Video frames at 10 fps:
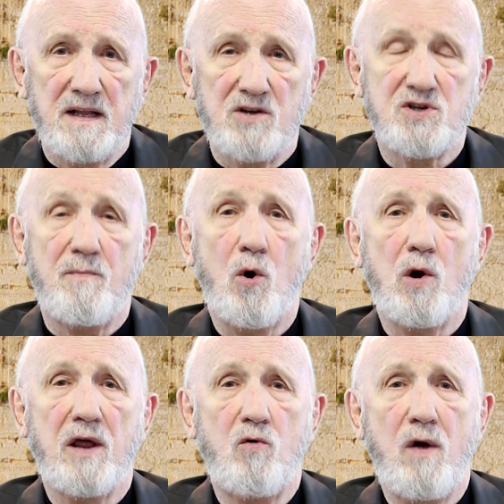There's a
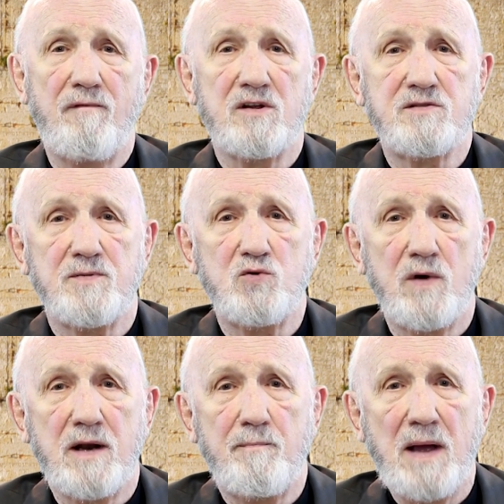moral equivalence
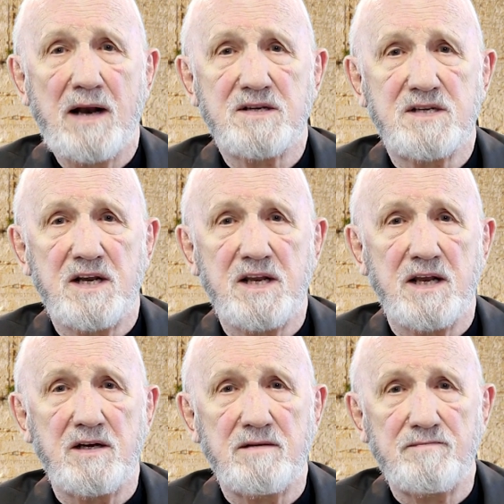between a
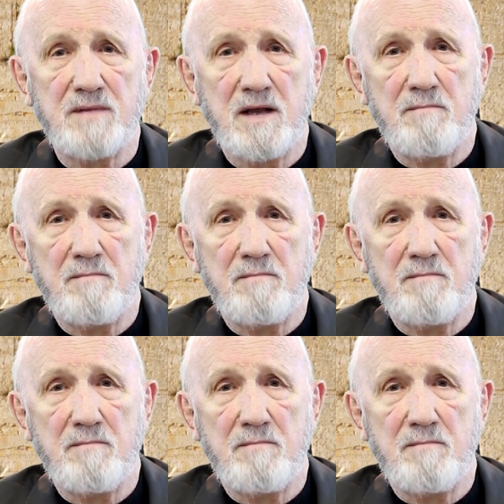Palestinian